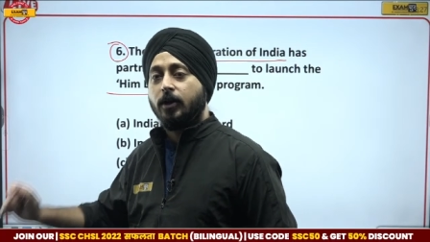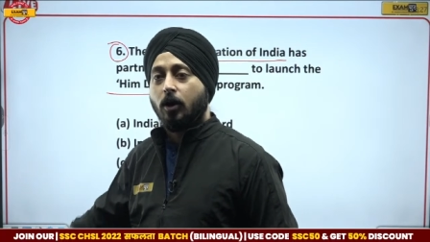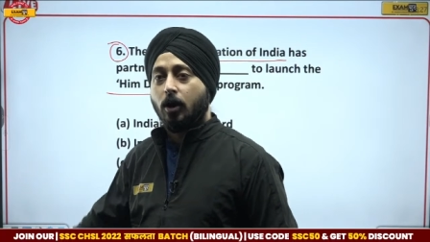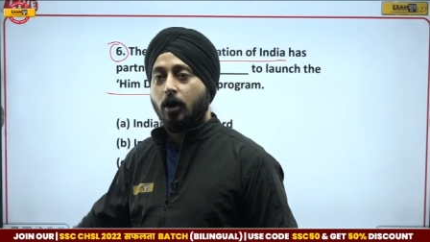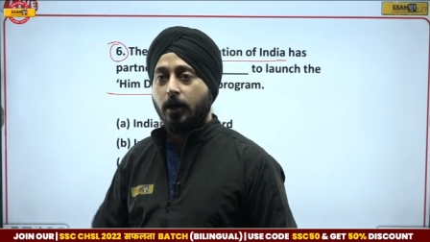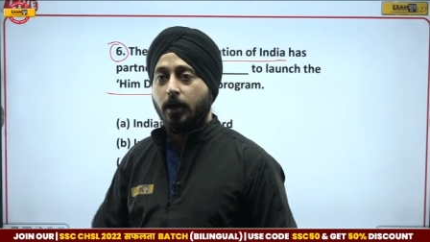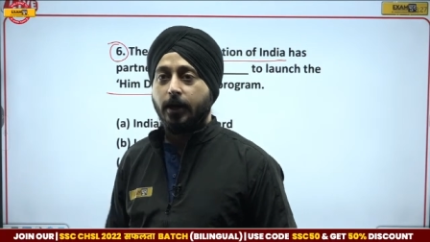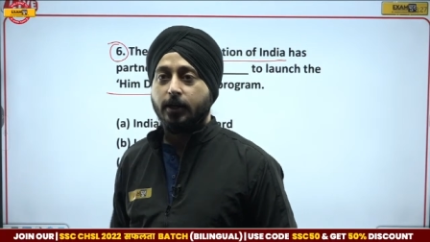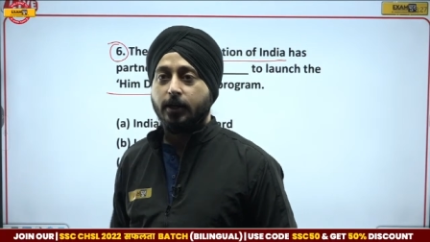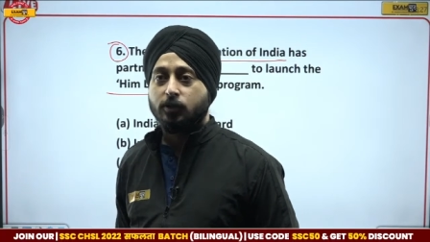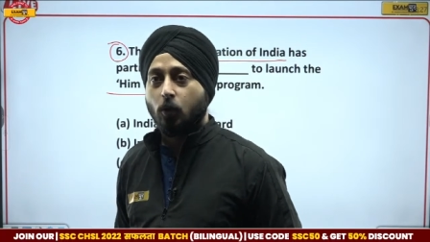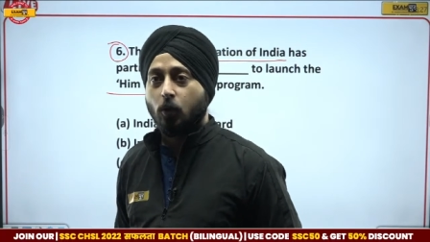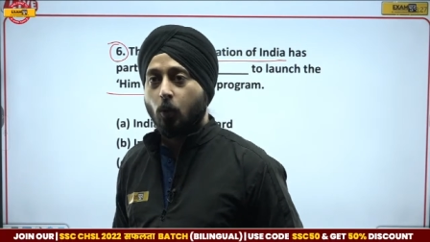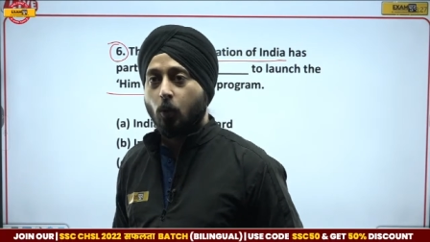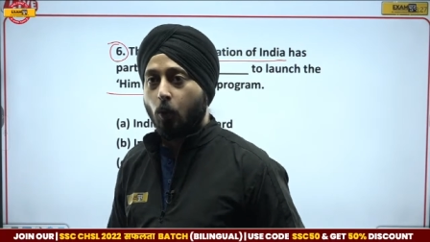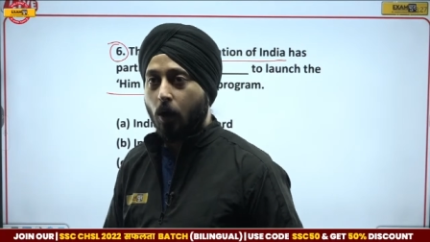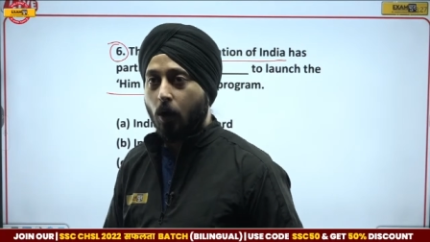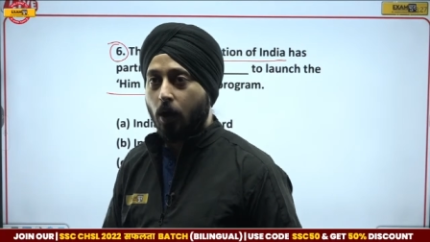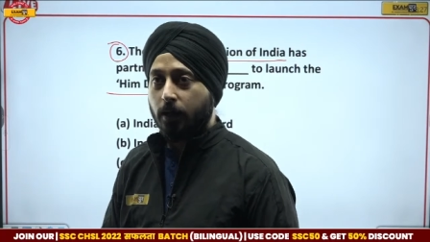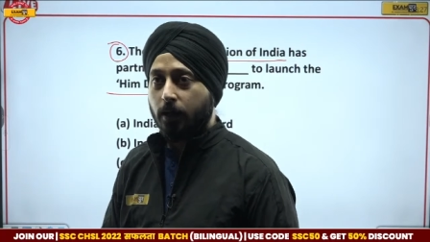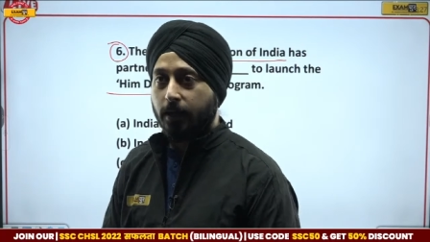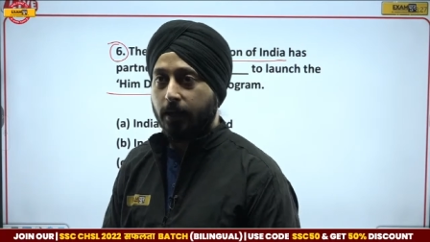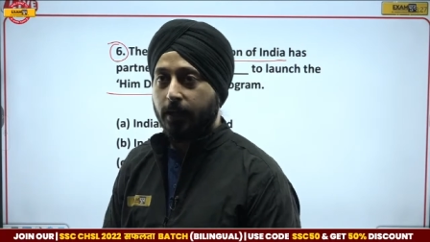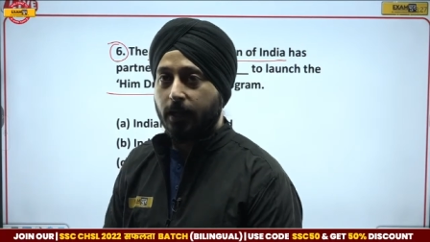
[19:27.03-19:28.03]
All right, so
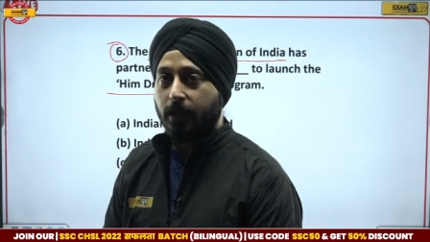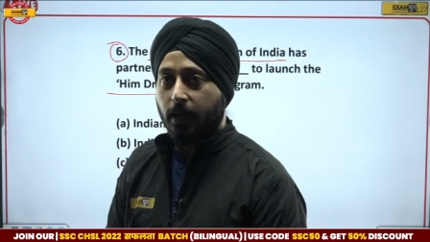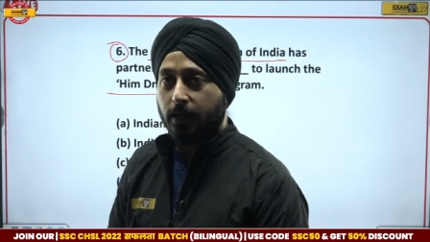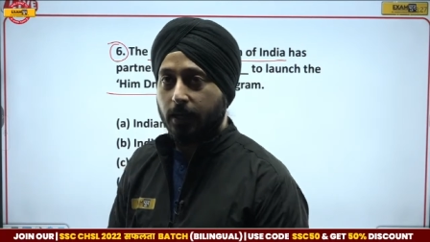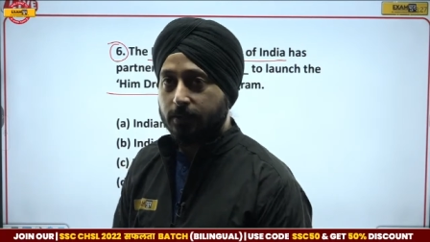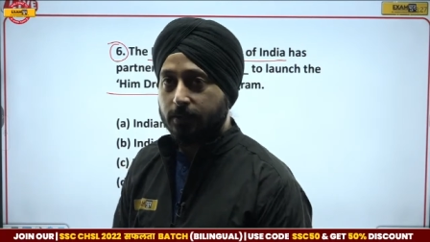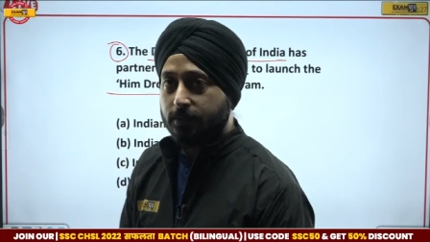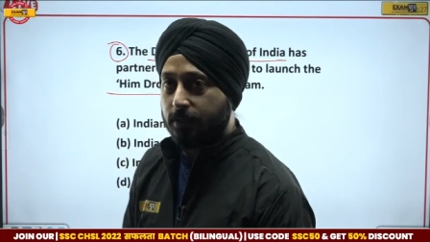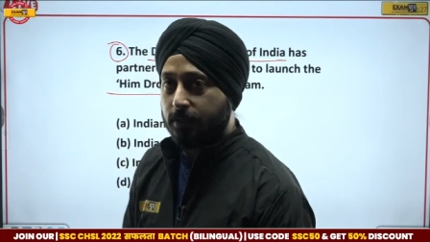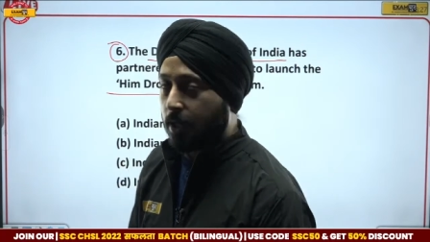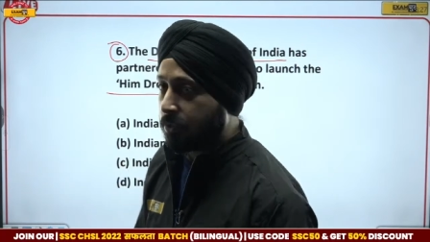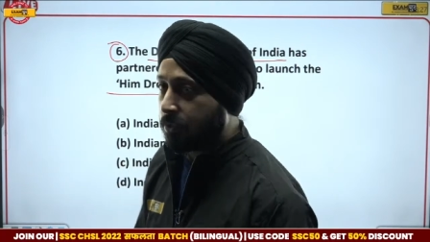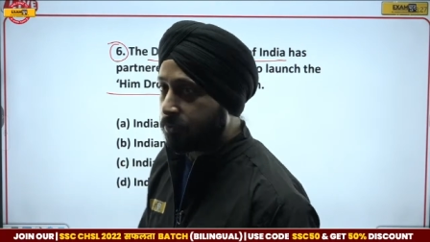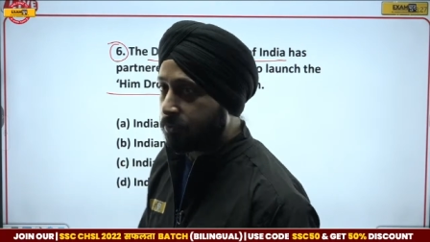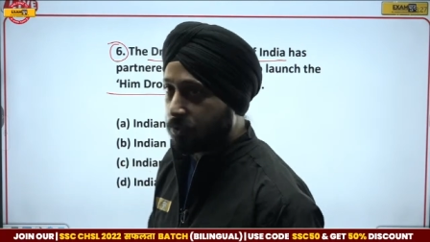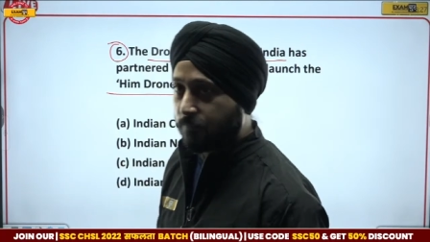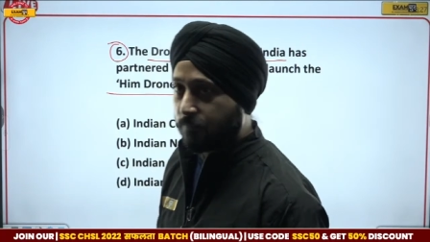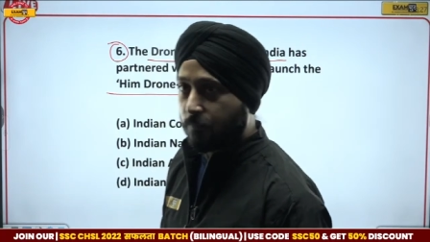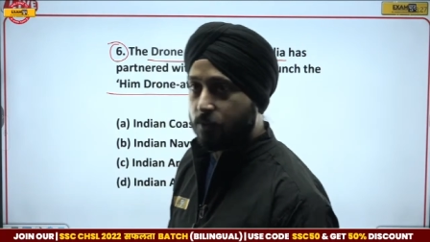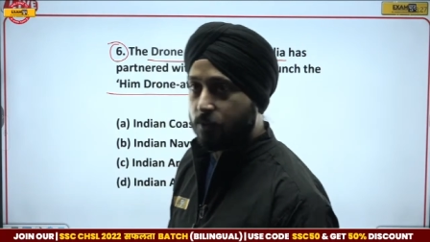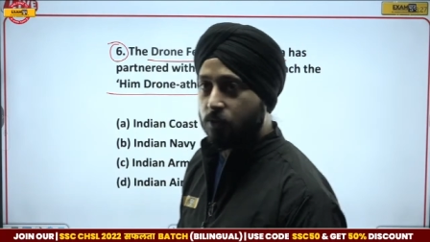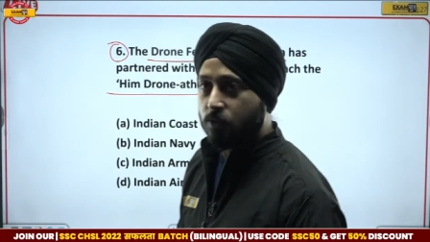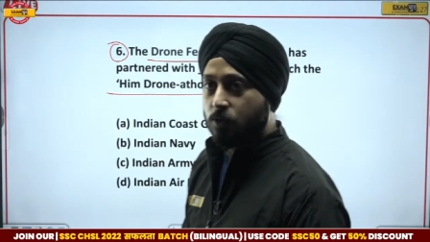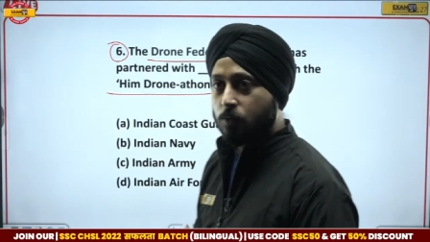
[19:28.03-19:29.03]
what are the answer
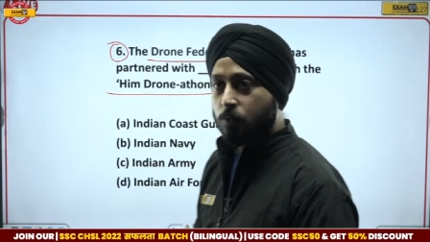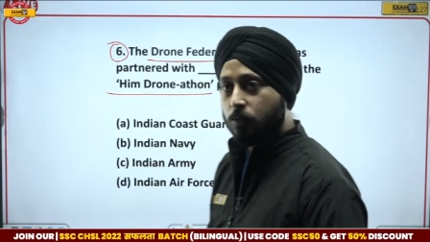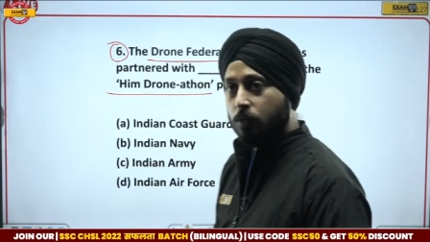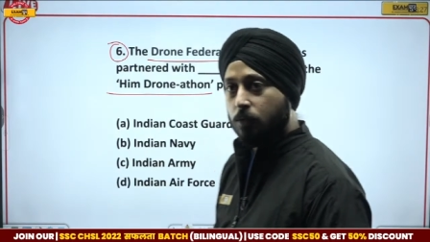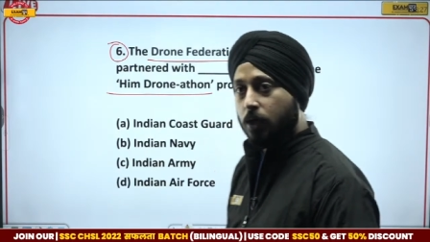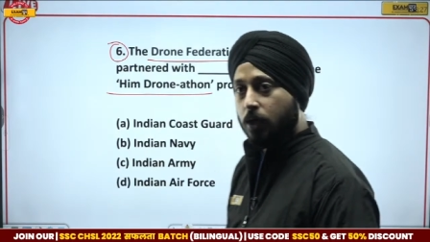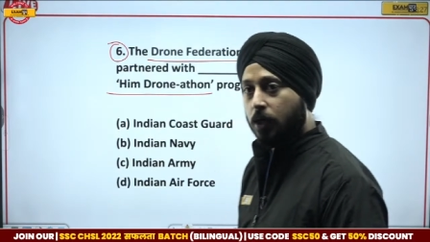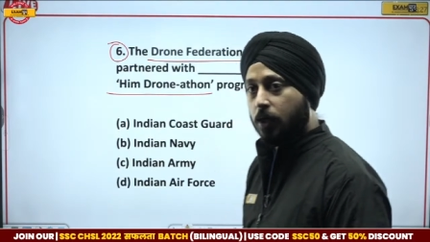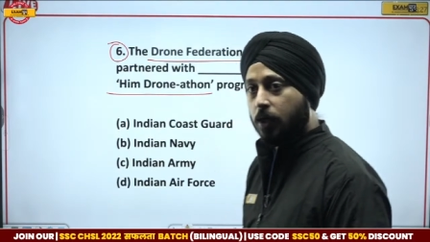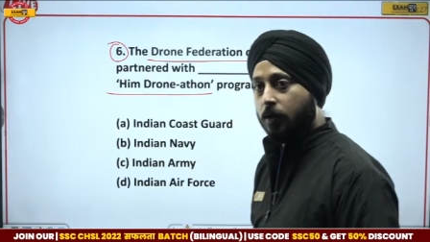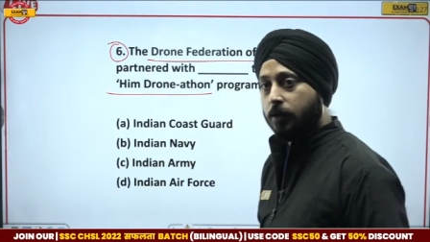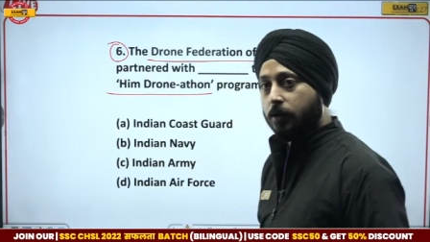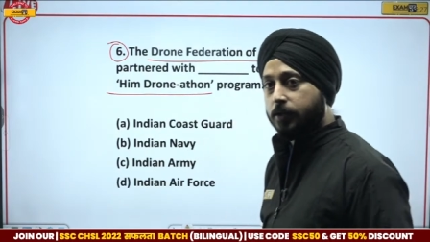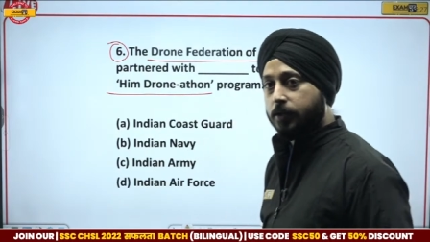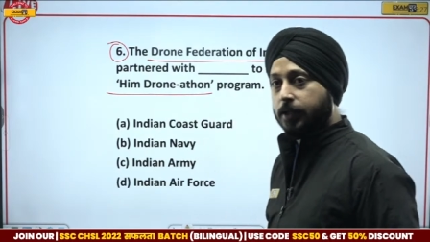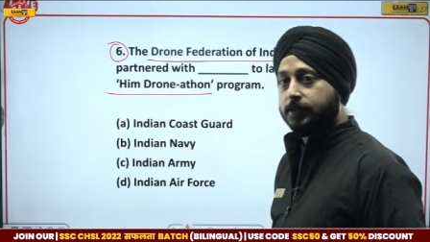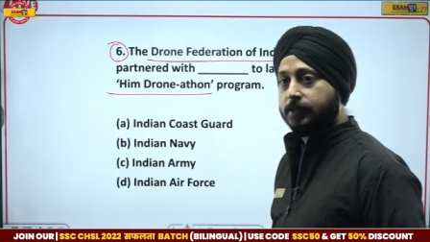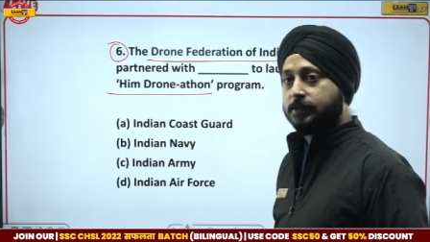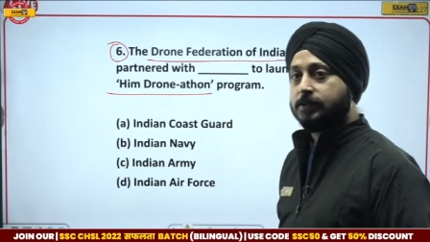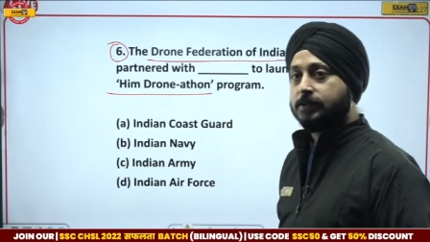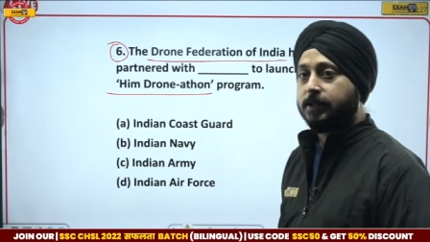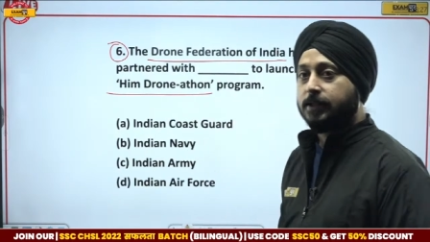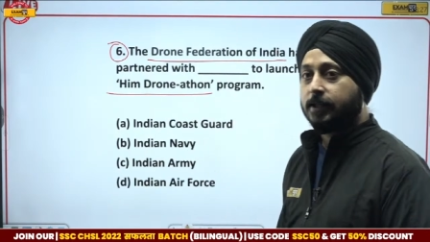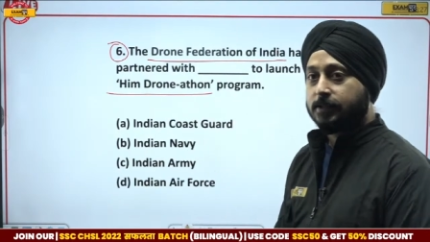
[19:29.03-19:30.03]
for you? Uh,
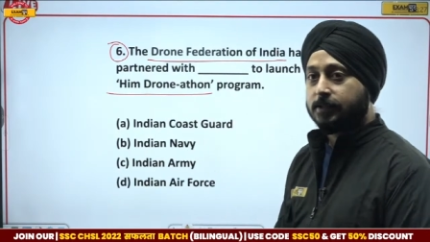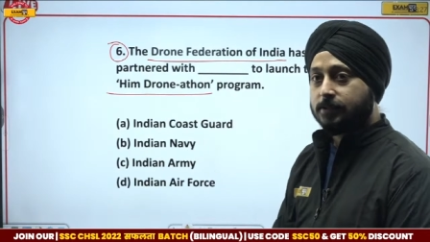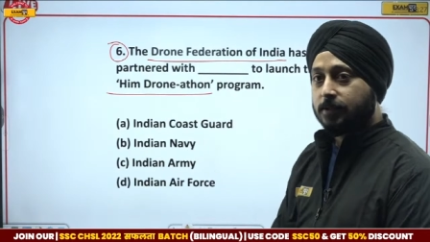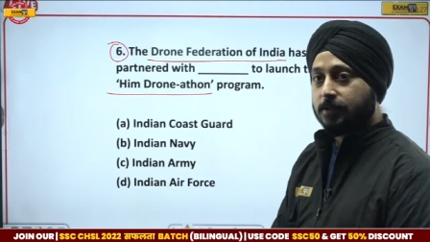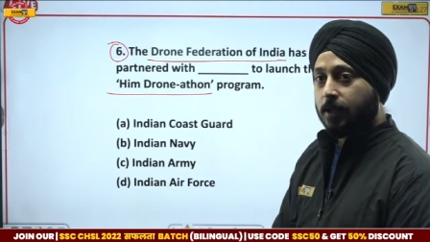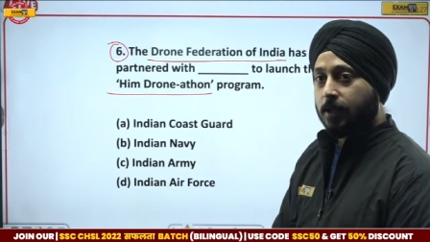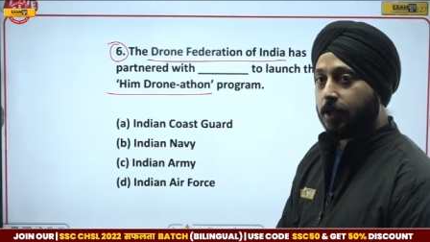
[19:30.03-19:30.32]
yes, yes.